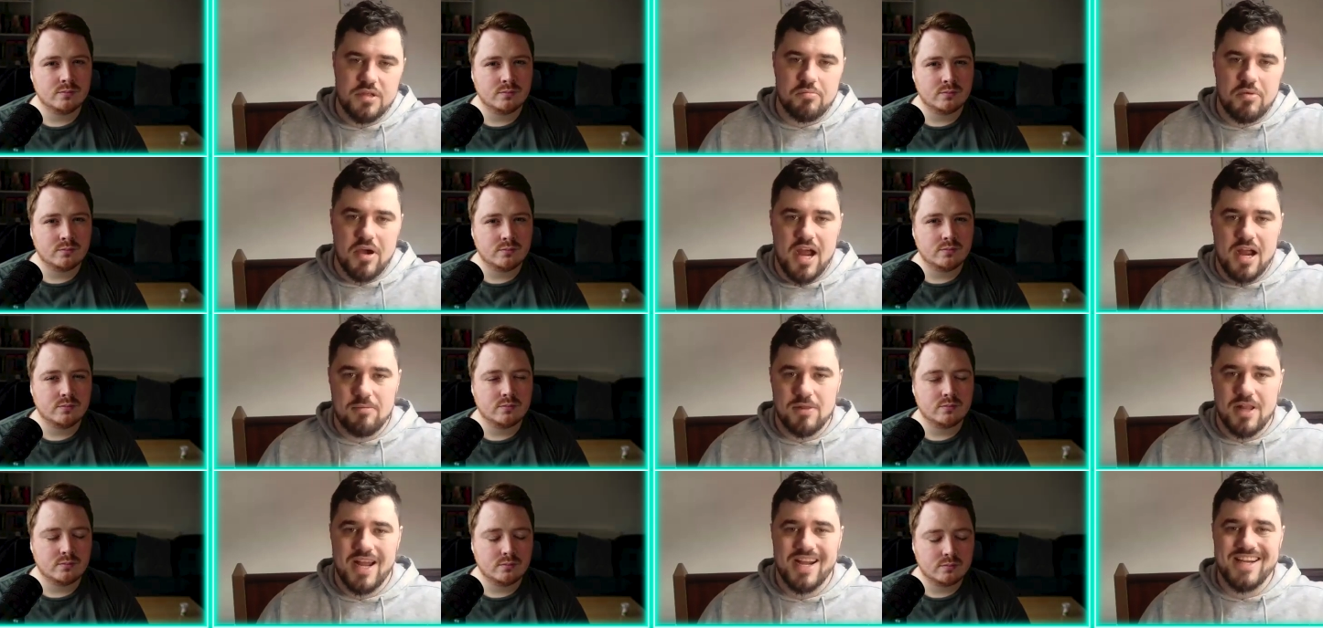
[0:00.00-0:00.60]
Speaker 1: in the
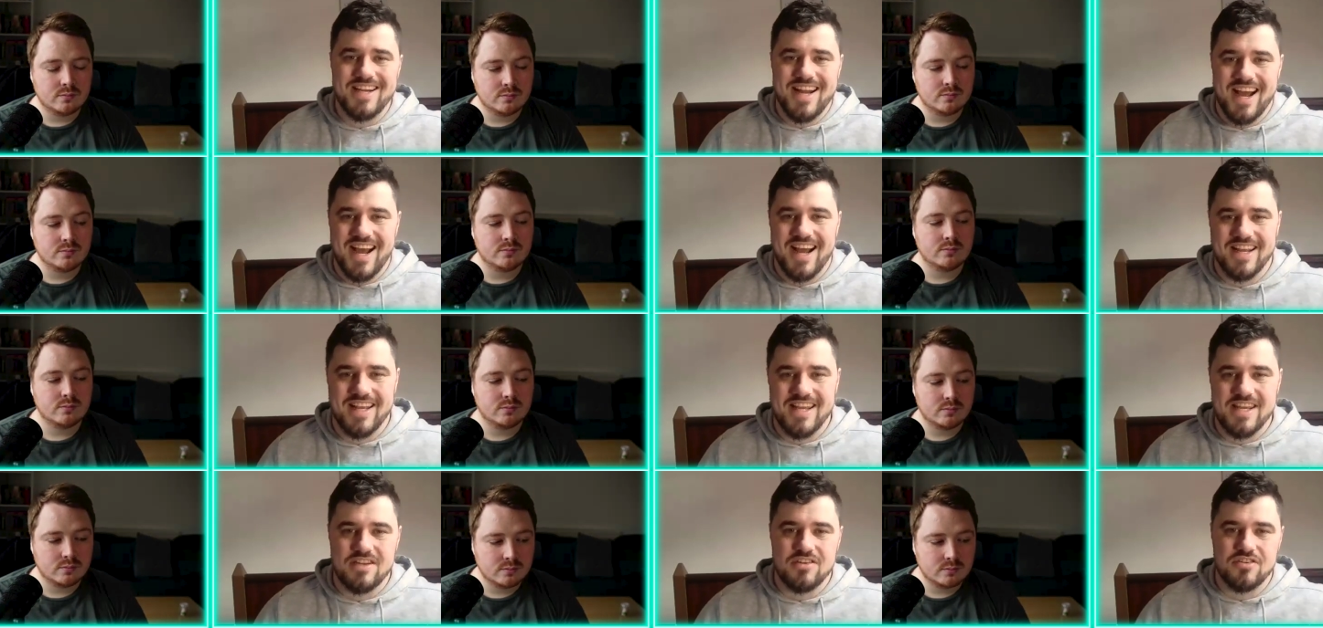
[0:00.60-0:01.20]
pipeline,
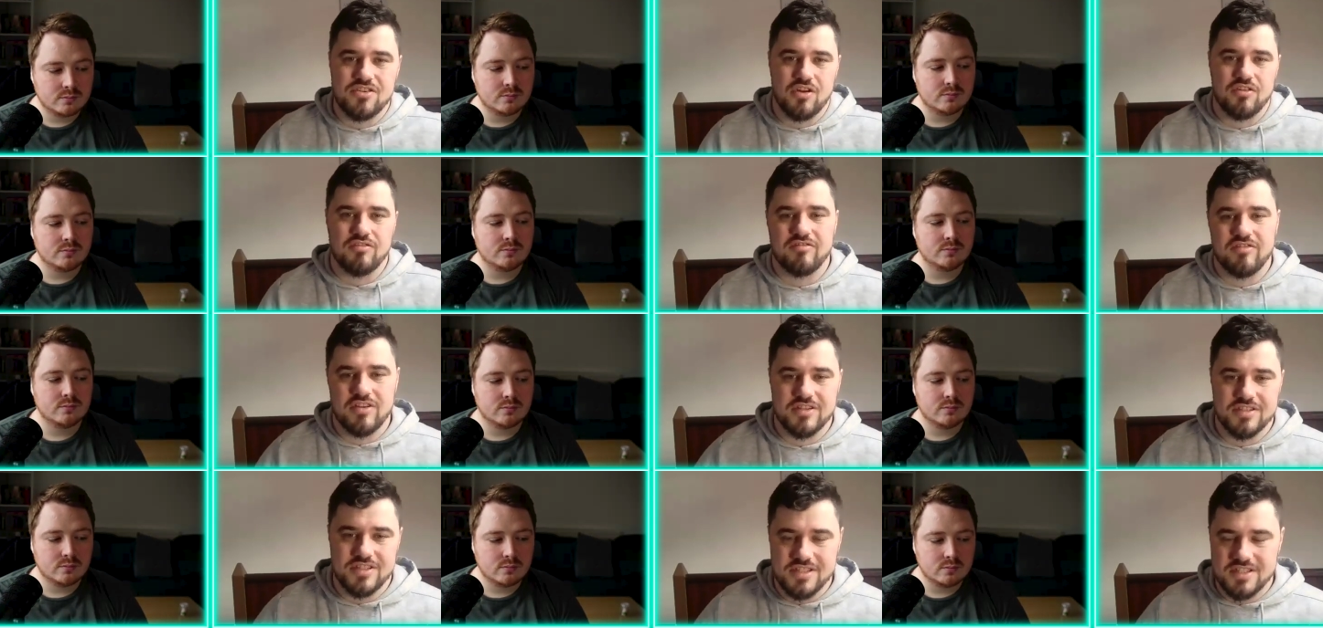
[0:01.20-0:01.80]
i.e., Jon
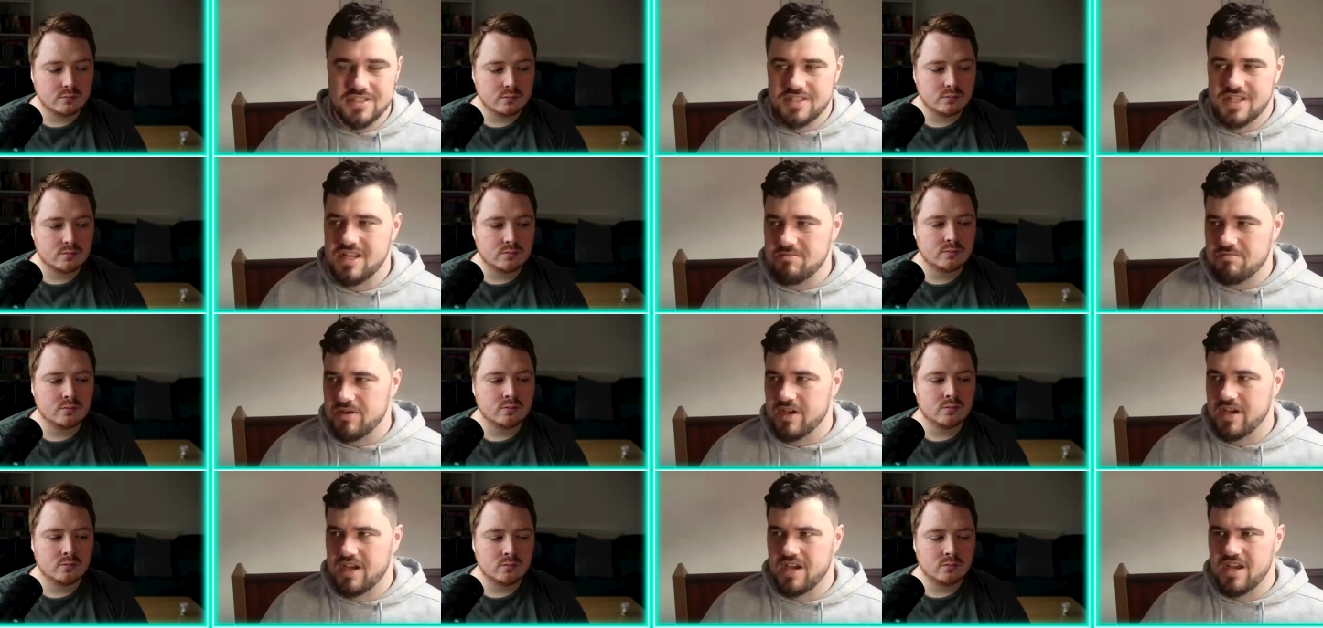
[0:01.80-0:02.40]
versus
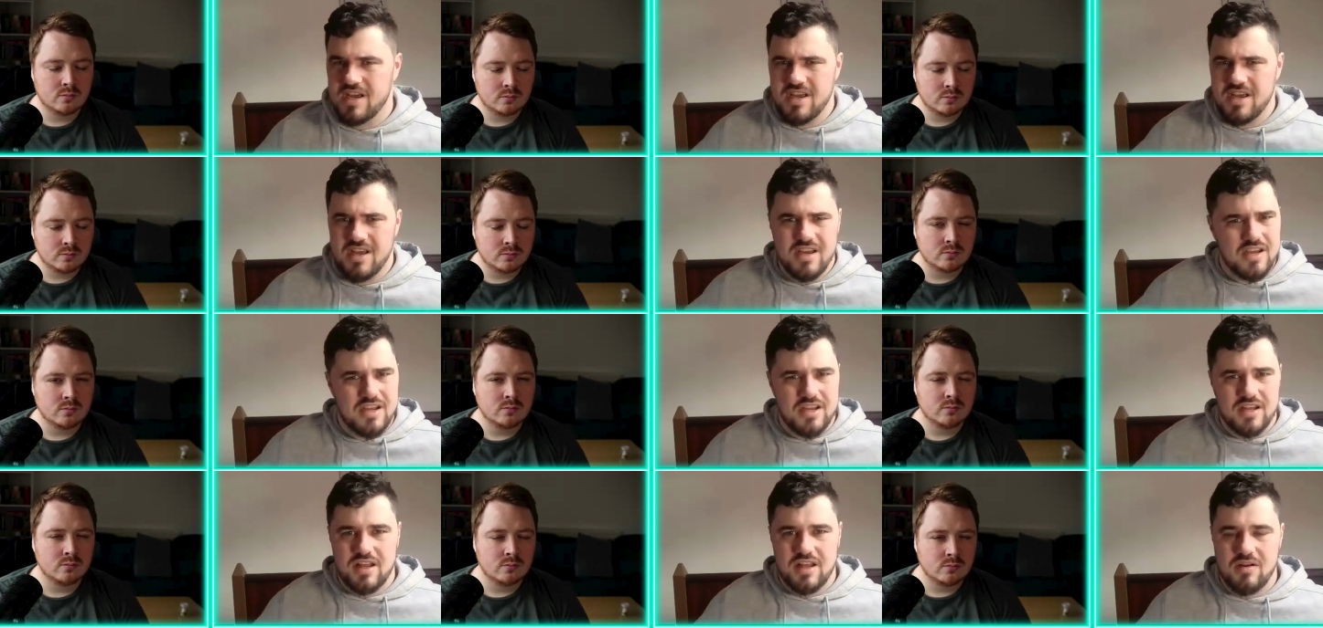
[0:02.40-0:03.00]
Stipe.
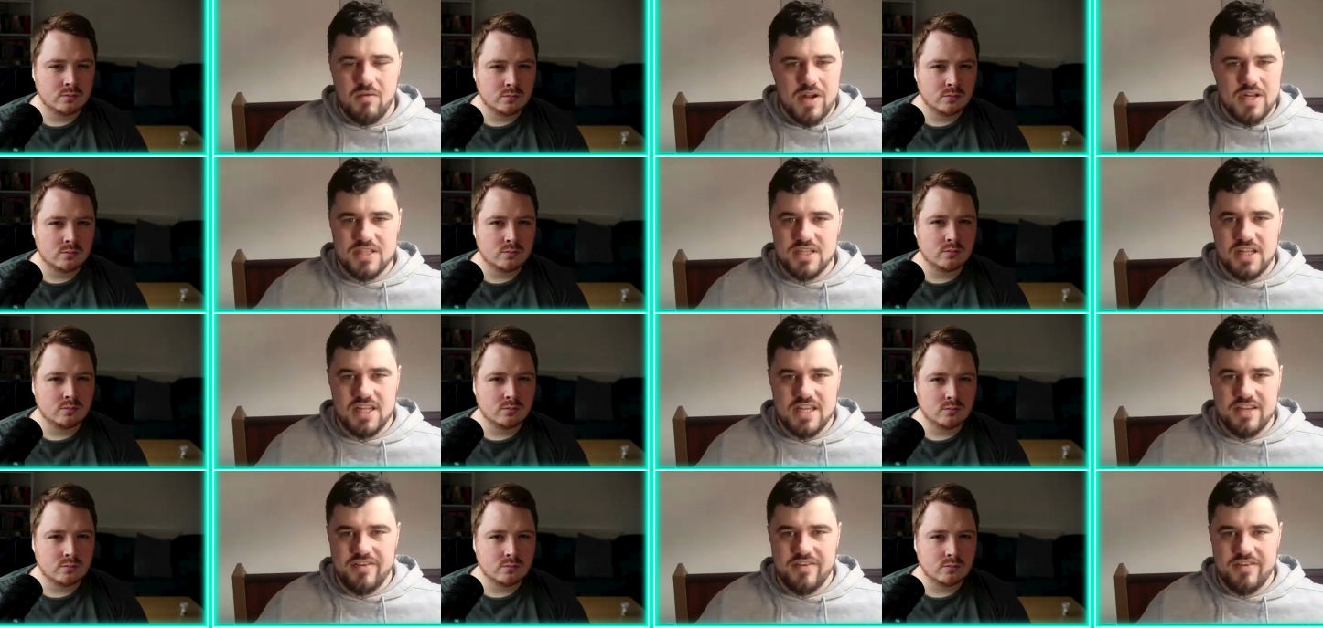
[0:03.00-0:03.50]
Like, where does that